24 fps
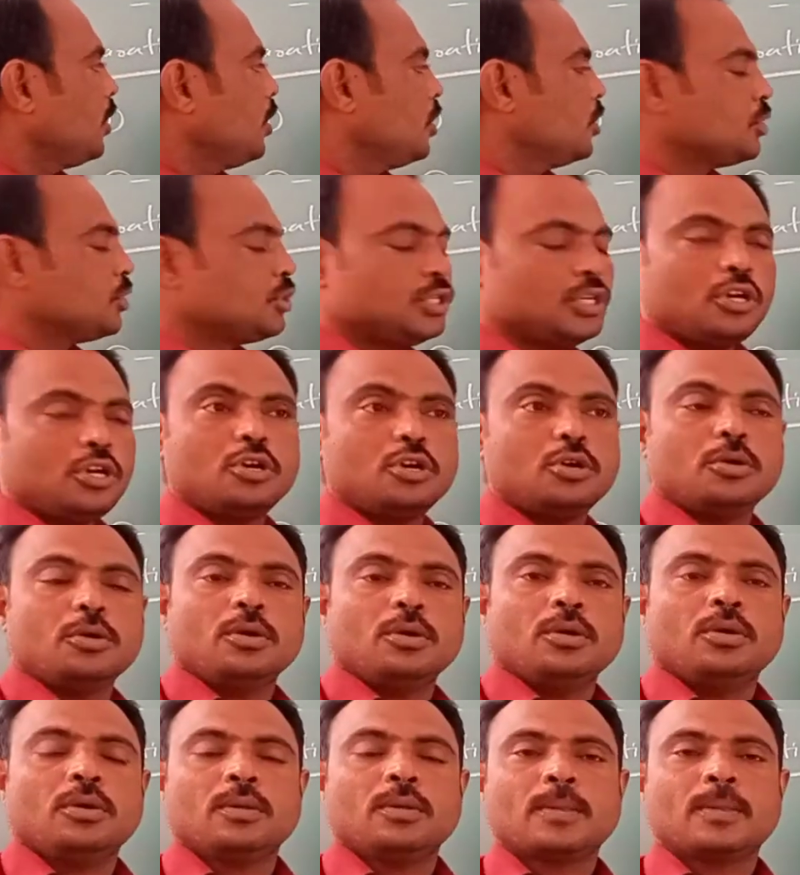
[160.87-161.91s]

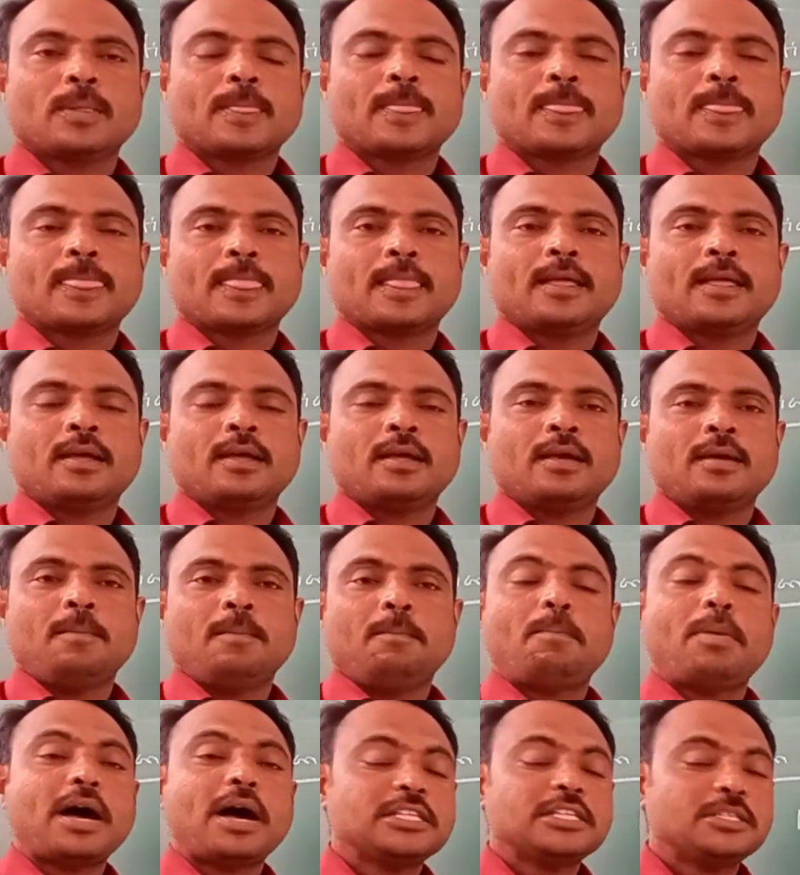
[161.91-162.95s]
So
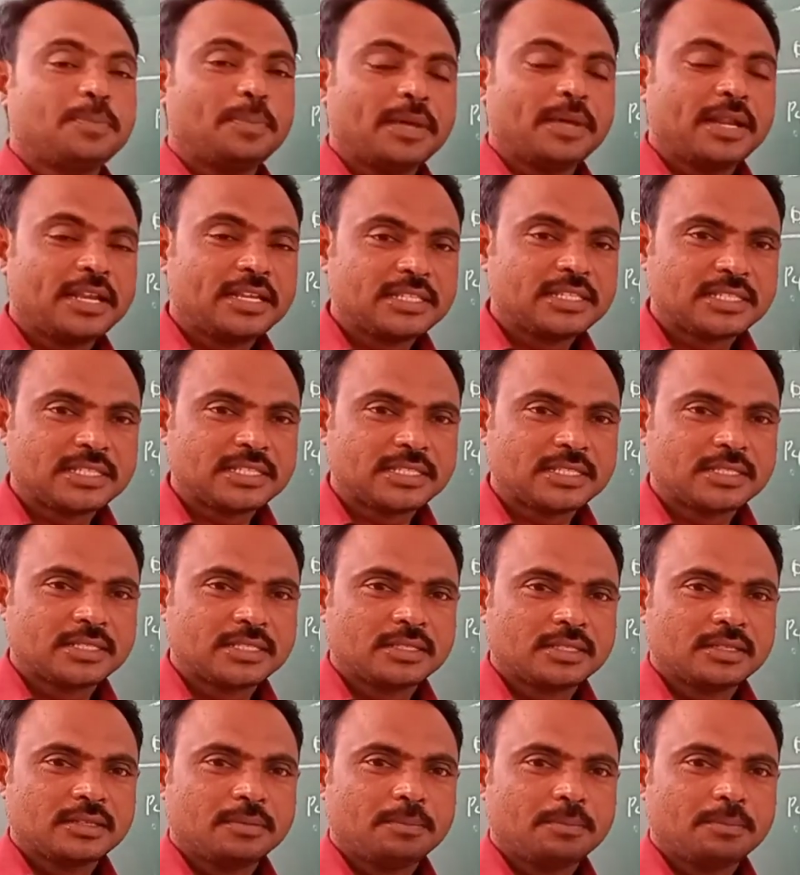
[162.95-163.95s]
phosphorus